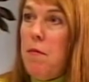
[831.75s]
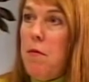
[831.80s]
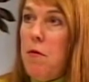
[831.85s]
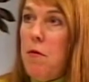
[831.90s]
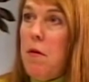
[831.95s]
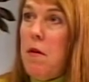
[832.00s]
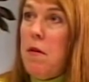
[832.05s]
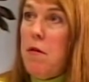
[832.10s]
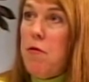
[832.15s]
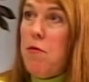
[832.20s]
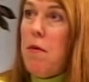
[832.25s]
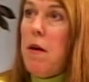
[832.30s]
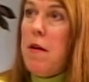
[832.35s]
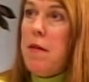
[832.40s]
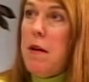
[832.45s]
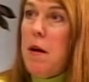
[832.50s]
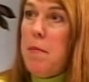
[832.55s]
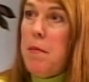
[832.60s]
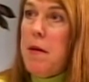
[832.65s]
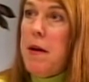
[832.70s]

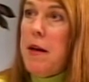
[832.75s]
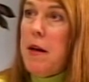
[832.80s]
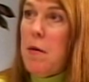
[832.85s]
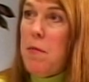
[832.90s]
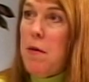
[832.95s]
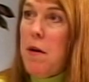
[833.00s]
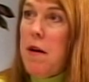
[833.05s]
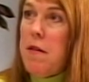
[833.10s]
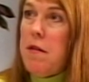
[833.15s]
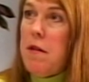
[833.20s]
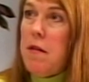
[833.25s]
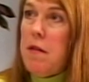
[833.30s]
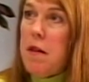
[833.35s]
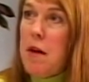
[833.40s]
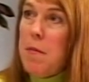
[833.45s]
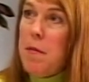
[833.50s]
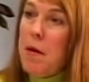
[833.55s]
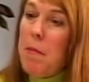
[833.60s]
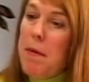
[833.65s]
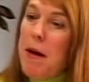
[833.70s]
planning process,
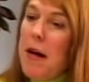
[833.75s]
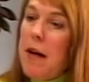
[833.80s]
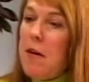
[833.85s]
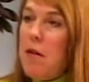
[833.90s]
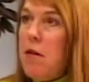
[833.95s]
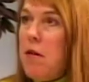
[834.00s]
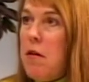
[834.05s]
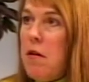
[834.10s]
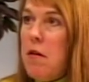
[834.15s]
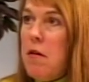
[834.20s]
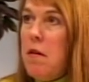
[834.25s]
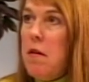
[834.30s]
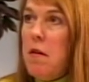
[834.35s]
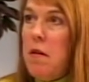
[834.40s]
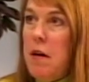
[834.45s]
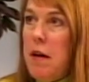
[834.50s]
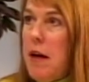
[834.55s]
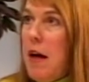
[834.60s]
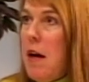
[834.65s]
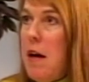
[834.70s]
coming back to her
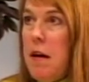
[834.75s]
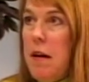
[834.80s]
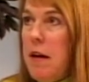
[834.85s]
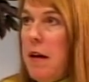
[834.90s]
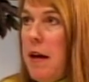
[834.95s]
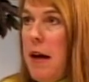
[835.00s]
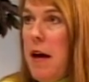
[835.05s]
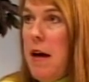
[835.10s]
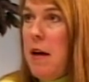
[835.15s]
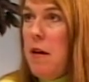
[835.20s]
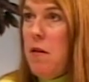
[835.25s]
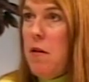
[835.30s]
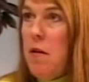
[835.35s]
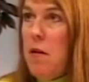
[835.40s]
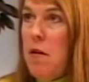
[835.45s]
again and again, or?